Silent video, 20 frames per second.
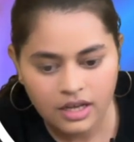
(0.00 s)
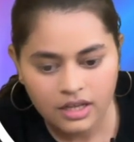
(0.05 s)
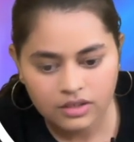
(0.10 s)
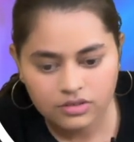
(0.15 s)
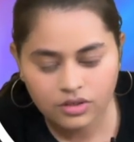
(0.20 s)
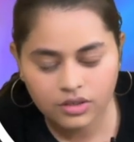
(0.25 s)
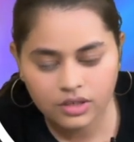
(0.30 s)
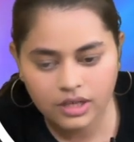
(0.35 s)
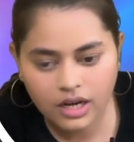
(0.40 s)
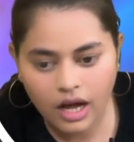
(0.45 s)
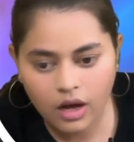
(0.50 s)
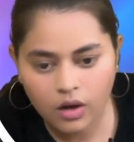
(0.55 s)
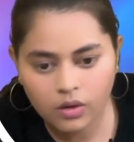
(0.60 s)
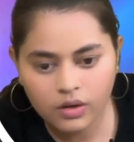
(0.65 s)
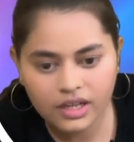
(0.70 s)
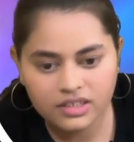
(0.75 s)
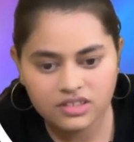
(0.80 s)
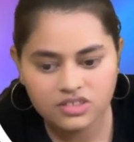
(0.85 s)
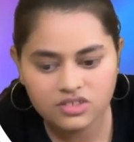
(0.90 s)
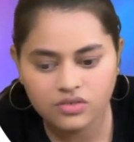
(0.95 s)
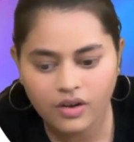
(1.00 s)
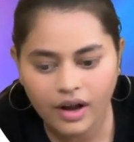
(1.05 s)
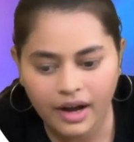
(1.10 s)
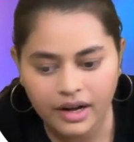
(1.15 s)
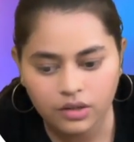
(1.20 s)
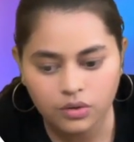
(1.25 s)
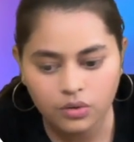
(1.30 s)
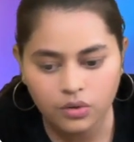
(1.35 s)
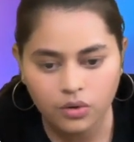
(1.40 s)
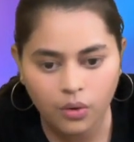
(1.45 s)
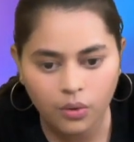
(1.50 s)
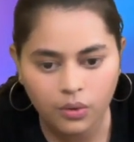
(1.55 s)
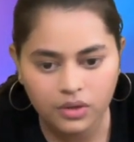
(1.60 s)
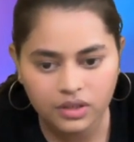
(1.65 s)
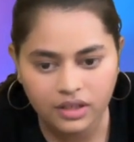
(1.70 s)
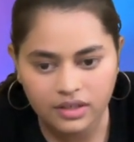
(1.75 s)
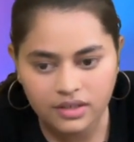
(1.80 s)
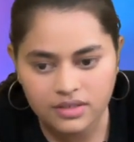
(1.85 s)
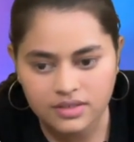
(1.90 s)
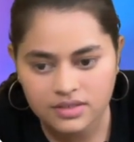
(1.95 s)
So now let's try to code
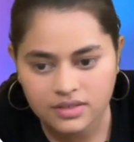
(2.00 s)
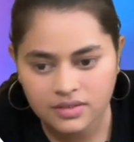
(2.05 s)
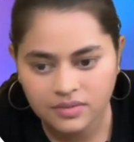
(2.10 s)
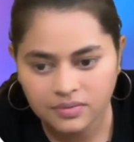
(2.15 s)
this.